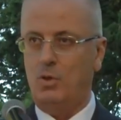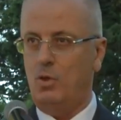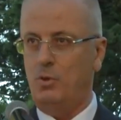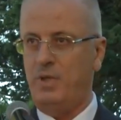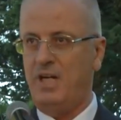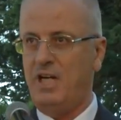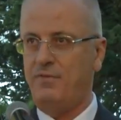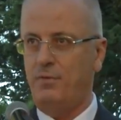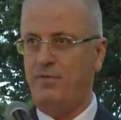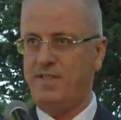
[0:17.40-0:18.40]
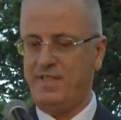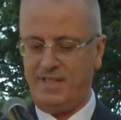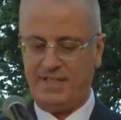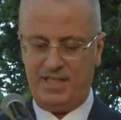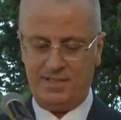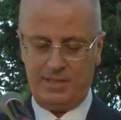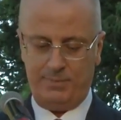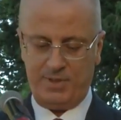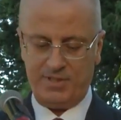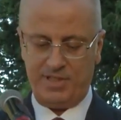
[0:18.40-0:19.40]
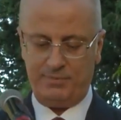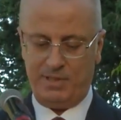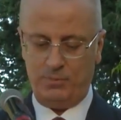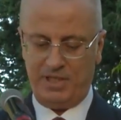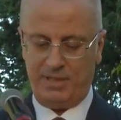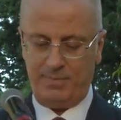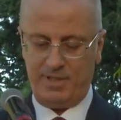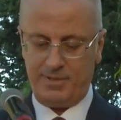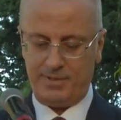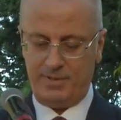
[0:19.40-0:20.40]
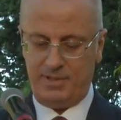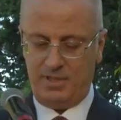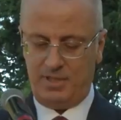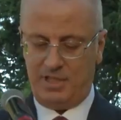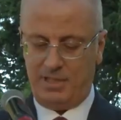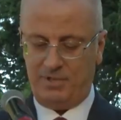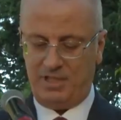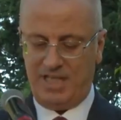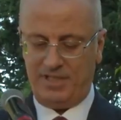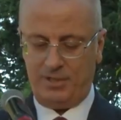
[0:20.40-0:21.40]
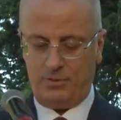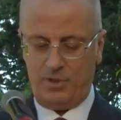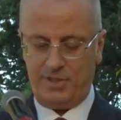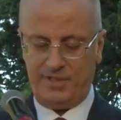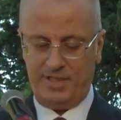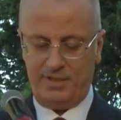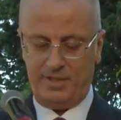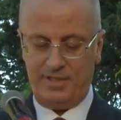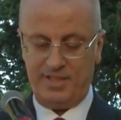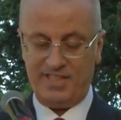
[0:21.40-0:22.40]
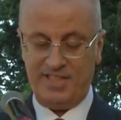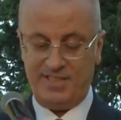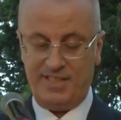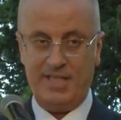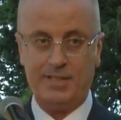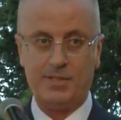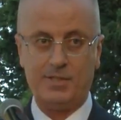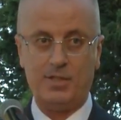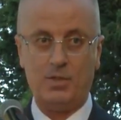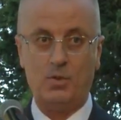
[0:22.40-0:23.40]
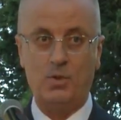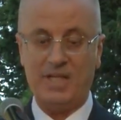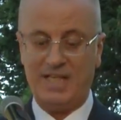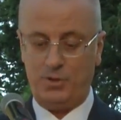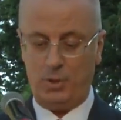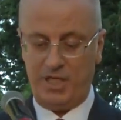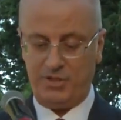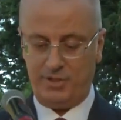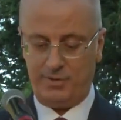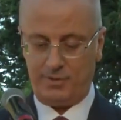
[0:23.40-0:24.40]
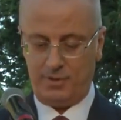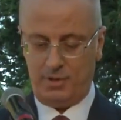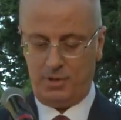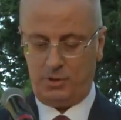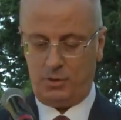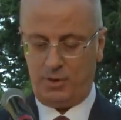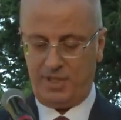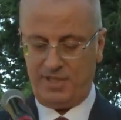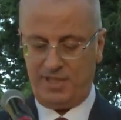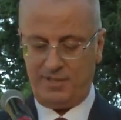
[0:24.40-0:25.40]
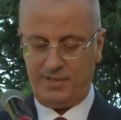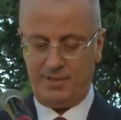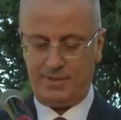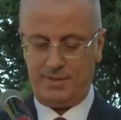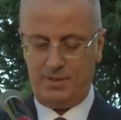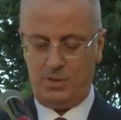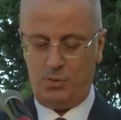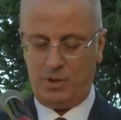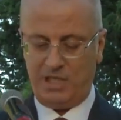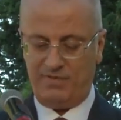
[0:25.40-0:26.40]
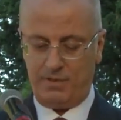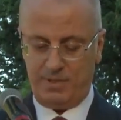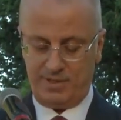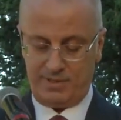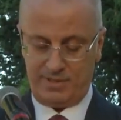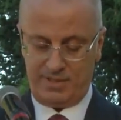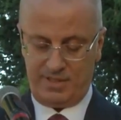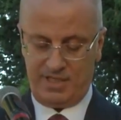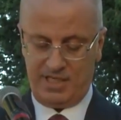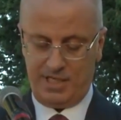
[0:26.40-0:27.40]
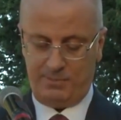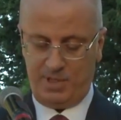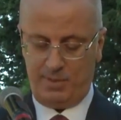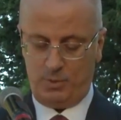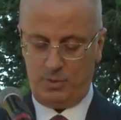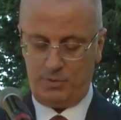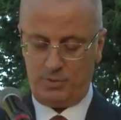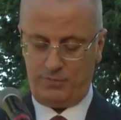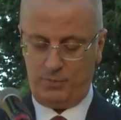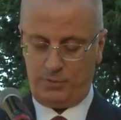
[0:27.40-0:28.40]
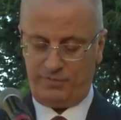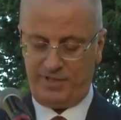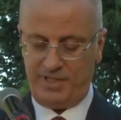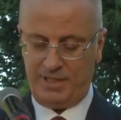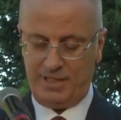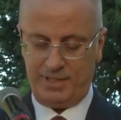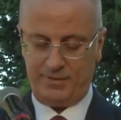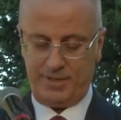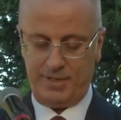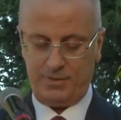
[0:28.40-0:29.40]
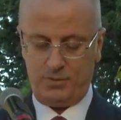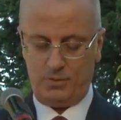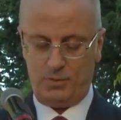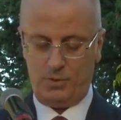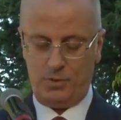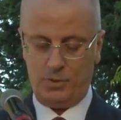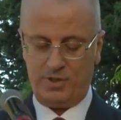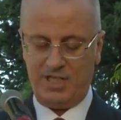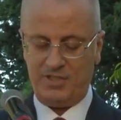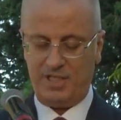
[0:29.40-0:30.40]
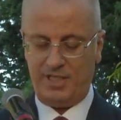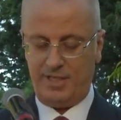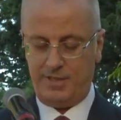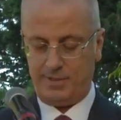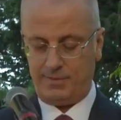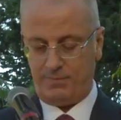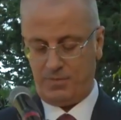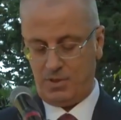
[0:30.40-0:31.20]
On behalf of His Excellency President Mahmoud Abbas, I'm delighted to extend the sincerest congratulations to your excellencies, your governments, and the peoples of your friendly countries on your national days.